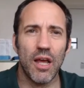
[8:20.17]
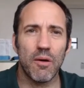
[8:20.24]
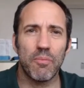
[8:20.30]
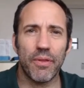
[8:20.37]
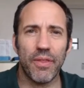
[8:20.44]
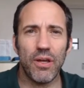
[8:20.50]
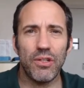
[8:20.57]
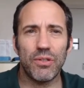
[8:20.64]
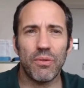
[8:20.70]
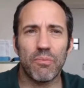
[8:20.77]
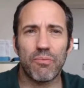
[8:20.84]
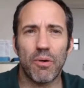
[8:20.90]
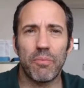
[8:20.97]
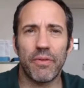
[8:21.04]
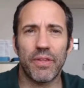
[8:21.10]
but those are
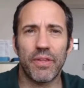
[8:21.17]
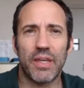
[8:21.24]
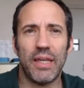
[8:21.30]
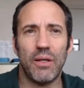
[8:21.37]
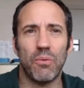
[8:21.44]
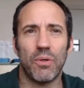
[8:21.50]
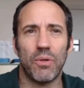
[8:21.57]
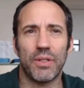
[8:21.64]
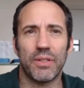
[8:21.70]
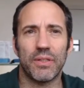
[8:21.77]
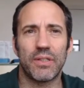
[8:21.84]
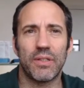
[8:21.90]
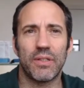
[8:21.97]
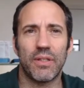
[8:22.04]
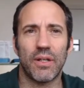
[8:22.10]
probably the key
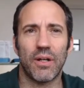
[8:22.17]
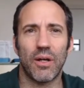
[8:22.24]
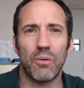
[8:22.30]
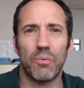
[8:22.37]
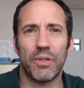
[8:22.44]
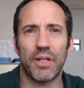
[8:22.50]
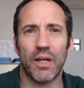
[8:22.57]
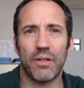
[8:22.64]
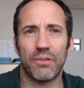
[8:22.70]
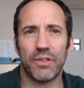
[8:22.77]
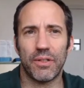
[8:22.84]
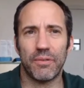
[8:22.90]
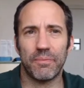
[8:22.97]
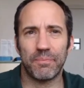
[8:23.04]
ones that I would go to.